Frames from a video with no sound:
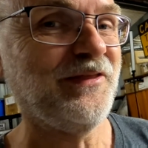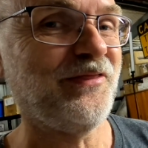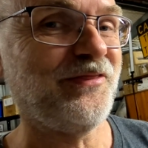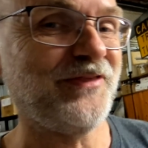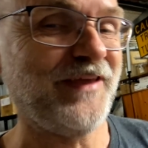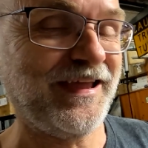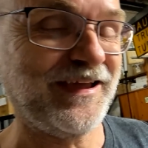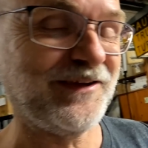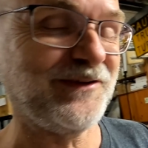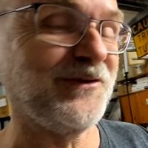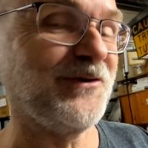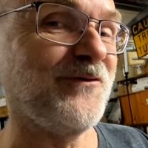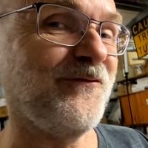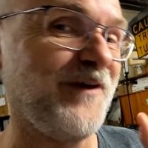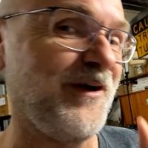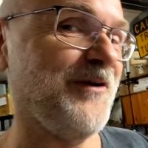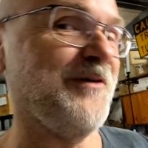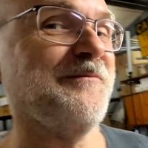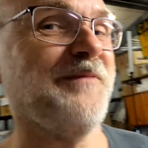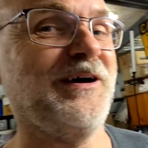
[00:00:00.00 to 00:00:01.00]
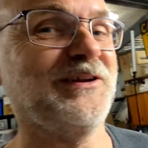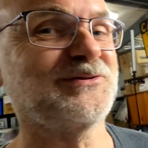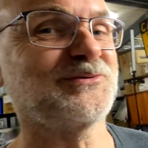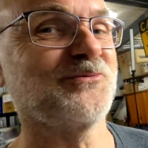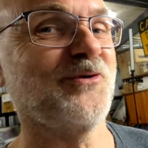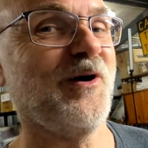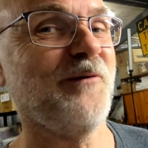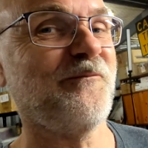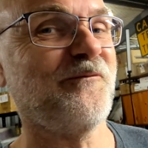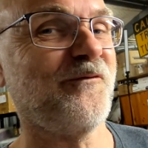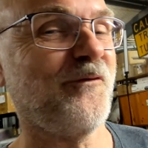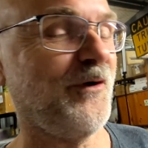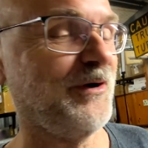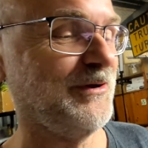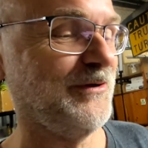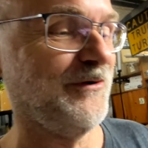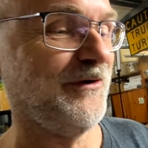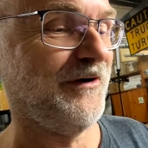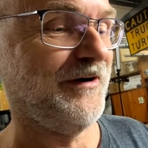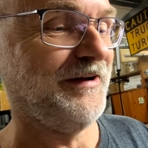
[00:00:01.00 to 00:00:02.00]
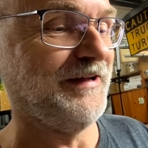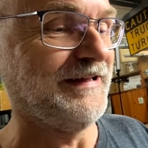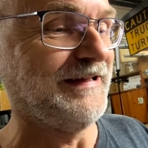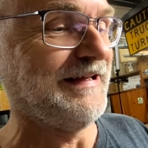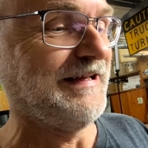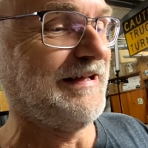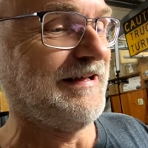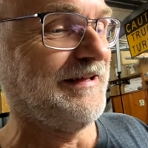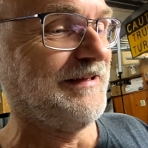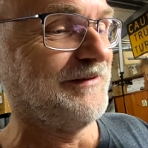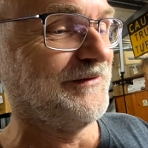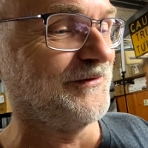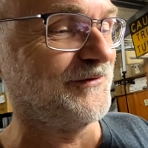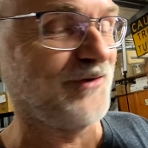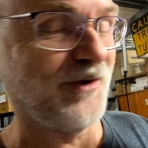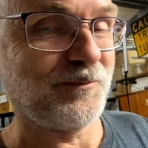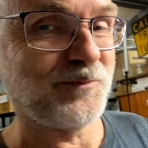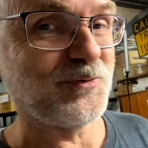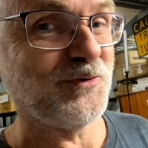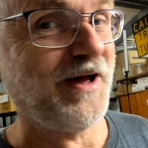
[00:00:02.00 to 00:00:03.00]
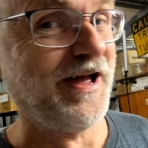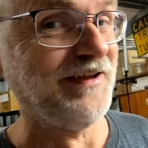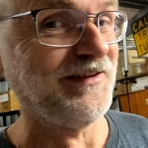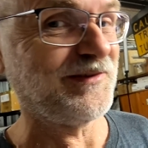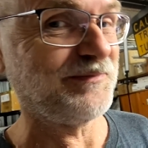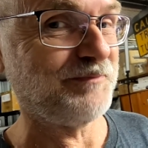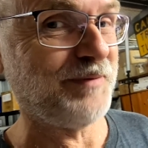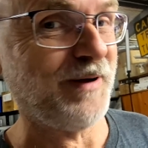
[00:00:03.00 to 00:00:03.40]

thank you very much, Rob, for your surprise